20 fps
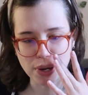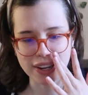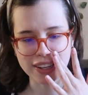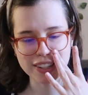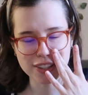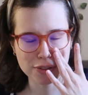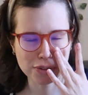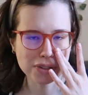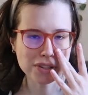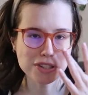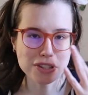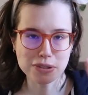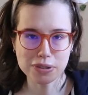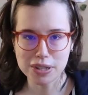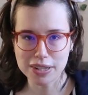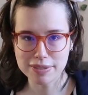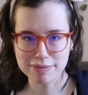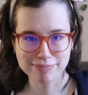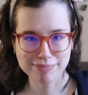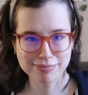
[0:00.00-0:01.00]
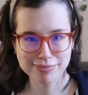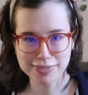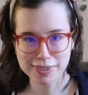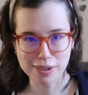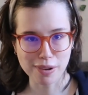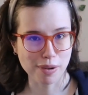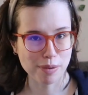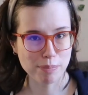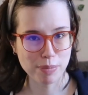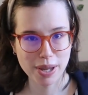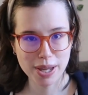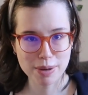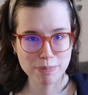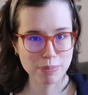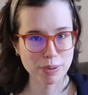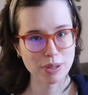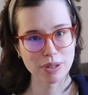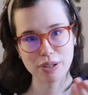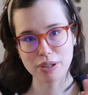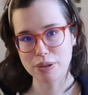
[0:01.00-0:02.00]
but you can do it on
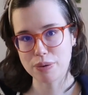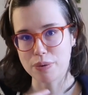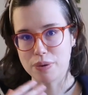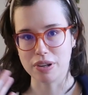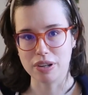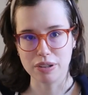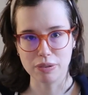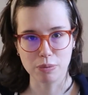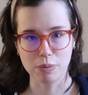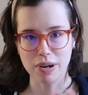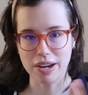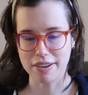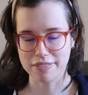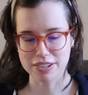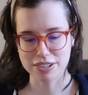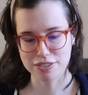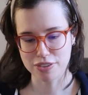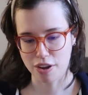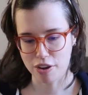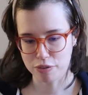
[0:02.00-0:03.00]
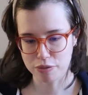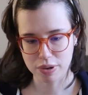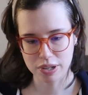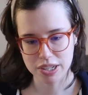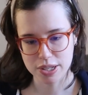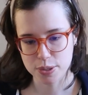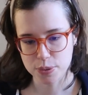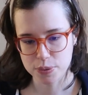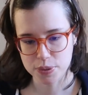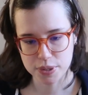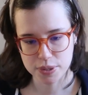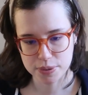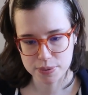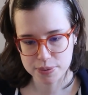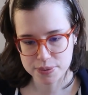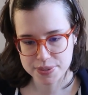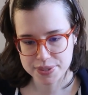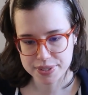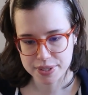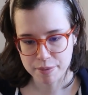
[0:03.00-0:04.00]
paper or whatever software you
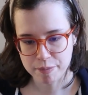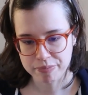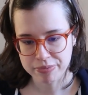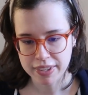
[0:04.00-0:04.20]
use.